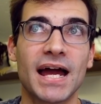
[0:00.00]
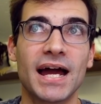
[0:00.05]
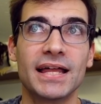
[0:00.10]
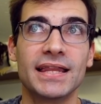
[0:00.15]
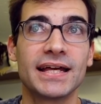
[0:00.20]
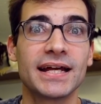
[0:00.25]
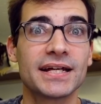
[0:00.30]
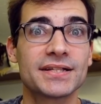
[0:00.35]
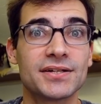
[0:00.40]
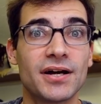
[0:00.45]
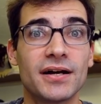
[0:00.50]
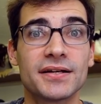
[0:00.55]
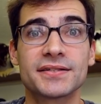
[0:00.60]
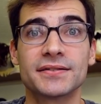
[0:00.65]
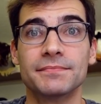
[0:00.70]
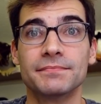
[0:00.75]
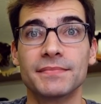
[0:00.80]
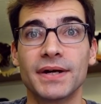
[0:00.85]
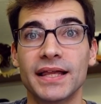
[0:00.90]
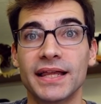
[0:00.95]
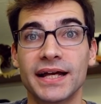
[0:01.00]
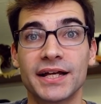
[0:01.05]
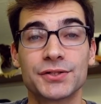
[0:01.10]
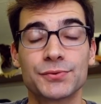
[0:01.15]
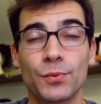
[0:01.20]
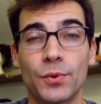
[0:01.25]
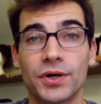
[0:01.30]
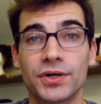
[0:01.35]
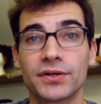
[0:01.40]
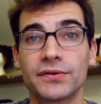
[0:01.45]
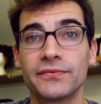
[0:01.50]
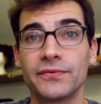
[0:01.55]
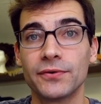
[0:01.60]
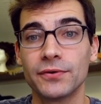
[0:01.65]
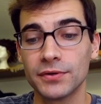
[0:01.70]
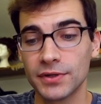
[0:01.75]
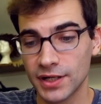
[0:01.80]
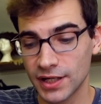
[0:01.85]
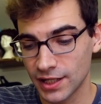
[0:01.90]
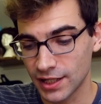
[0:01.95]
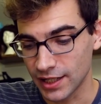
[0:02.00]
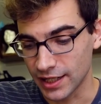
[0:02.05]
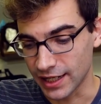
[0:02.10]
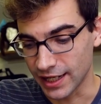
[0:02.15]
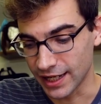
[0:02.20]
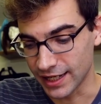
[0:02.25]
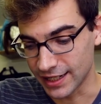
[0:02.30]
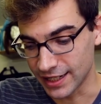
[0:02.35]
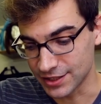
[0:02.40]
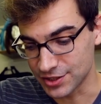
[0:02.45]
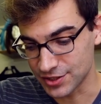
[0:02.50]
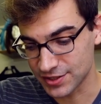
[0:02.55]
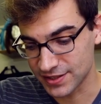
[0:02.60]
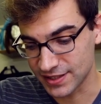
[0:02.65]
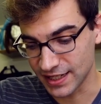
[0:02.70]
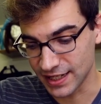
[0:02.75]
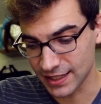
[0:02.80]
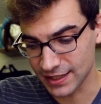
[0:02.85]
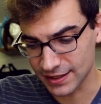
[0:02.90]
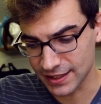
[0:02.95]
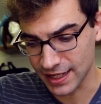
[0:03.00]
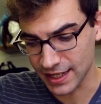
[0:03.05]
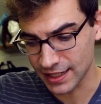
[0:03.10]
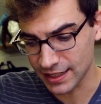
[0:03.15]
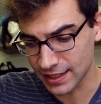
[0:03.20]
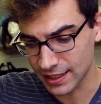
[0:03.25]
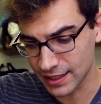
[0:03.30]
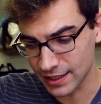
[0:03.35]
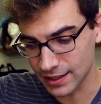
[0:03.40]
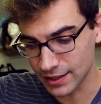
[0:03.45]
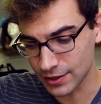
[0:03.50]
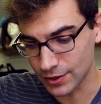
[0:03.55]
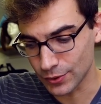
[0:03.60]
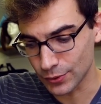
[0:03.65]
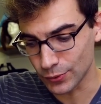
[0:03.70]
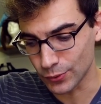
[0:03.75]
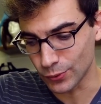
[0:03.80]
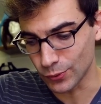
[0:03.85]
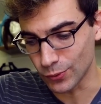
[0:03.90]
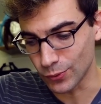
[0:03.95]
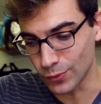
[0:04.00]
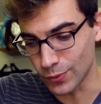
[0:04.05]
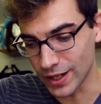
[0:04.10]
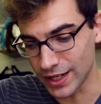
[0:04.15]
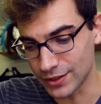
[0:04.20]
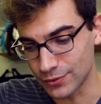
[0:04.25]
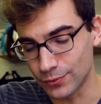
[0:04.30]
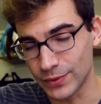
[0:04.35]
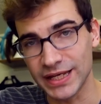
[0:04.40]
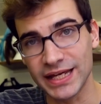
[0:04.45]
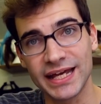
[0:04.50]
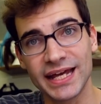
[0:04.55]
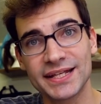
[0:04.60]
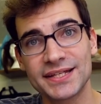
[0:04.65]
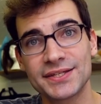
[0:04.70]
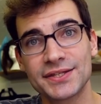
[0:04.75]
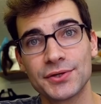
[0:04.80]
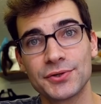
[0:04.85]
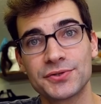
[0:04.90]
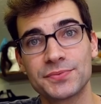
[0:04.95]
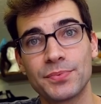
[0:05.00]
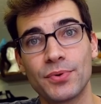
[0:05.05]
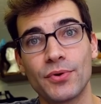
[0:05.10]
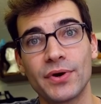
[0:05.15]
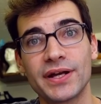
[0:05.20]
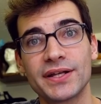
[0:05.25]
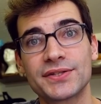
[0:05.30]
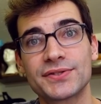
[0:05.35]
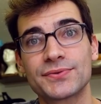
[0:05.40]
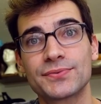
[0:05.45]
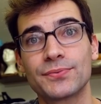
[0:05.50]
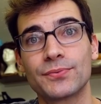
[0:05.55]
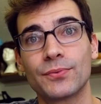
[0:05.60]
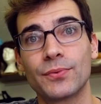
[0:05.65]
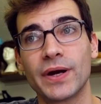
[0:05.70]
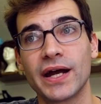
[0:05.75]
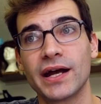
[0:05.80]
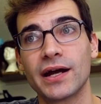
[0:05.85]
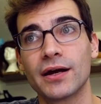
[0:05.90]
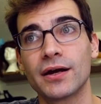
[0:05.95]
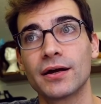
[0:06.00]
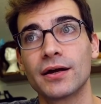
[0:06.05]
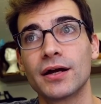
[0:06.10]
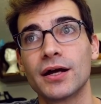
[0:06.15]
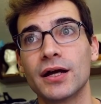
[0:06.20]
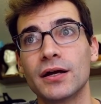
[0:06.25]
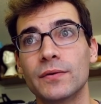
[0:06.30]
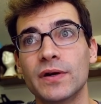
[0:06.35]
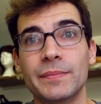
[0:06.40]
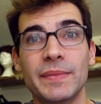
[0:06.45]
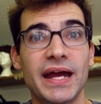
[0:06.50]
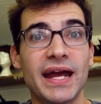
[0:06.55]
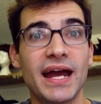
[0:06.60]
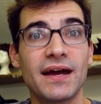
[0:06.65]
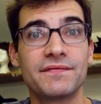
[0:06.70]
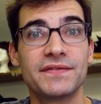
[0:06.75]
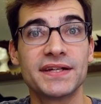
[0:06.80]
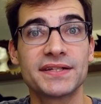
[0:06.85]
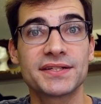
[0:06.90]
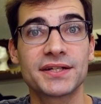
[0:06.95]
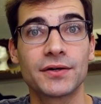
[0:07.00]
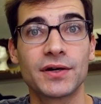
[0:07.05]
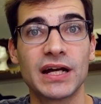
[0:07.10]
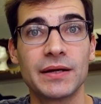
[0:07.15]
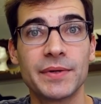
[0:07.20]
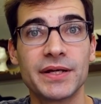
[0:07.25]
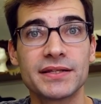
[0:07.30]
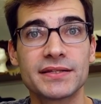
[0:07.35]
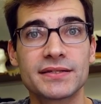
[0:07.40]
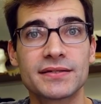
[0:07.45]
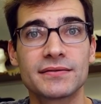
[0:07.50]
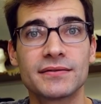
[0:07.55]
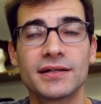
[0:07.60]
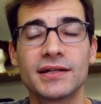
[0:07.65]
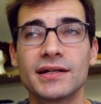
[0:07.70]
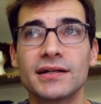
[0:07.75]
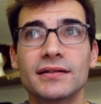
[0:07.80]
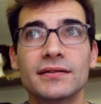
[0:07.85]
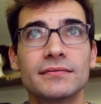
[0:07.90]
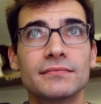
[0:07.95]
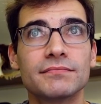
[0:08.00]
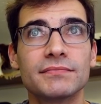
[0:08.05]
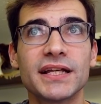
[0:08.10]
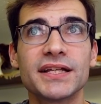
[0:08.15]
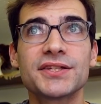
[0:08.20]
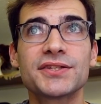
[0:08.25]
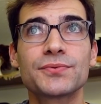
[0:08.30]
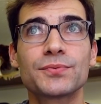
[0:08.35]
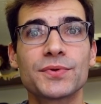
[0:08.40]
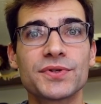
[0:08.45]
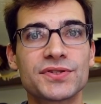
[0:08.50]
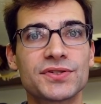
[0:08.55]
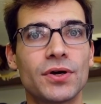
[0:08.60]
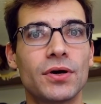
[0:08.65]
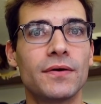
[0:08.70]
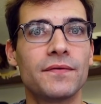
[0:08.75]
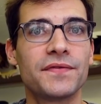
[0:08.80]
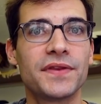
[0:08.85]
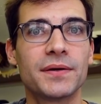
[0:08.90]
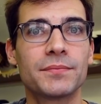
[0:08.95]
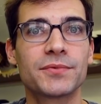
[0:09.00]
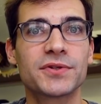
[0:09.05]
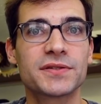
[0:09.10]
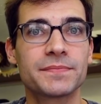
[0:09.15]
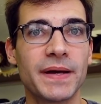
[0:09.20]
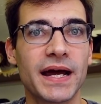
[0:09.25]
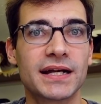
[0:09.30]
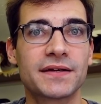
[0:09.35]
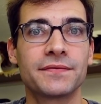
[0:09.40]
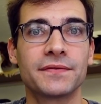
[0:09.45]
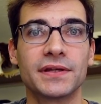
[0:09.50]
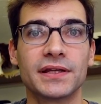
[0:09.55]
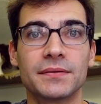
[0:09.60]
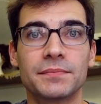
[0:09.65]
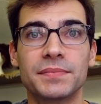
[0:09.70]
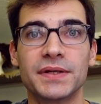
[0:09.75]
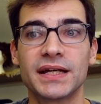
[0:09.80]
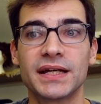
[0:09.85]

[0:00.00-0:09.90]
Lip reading: it's awesome. I think it's wonderful. And I just think that when we get to those points where we may have disagreements, let's resolve them respectfully,